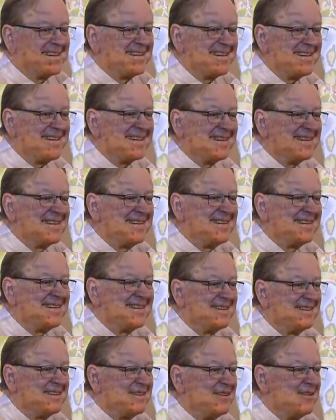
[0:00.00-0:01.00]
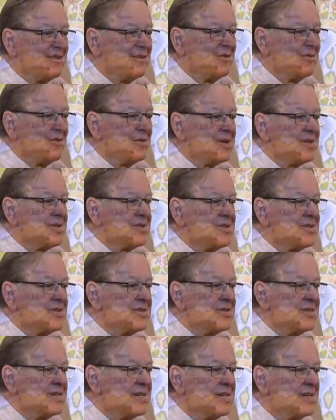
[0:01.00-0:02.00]
did
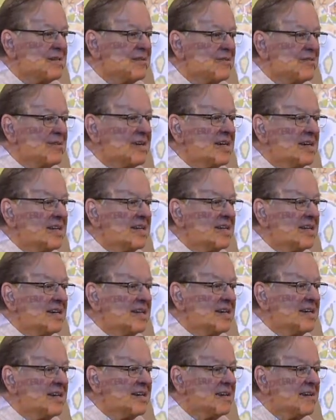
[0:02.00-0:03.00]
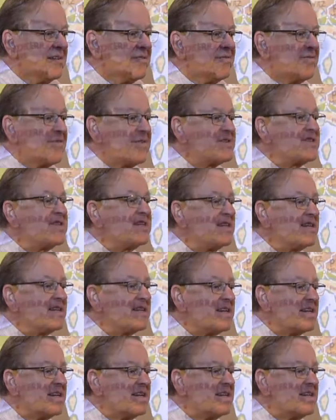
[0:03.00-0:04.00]
was really
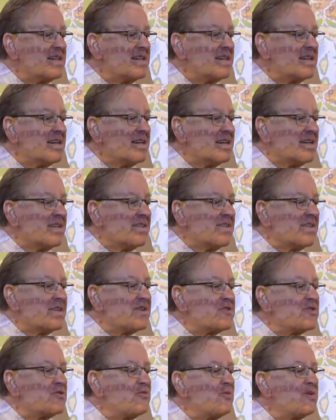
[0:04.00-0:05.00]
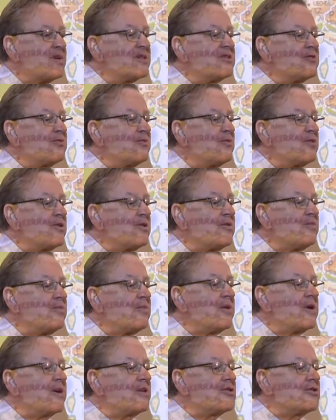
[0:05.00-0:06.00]
facilitate this westward
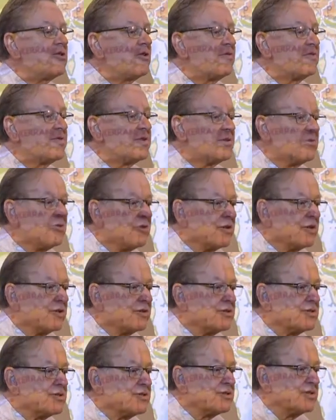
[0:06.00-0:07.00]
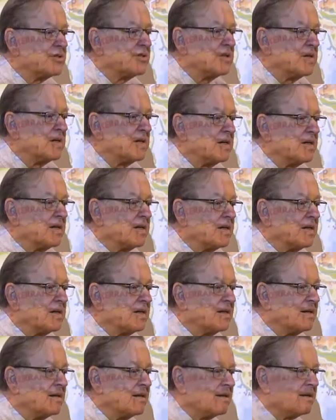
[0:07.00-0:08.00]
march of the Turks.
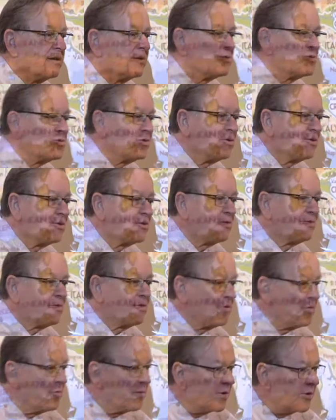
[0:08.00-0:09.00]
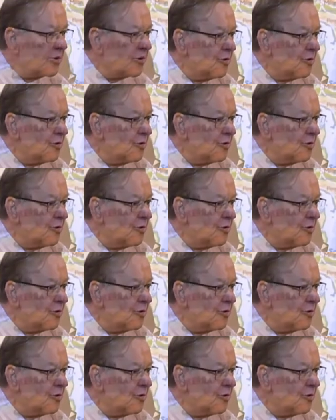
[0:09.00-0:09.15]
Sort of, you want to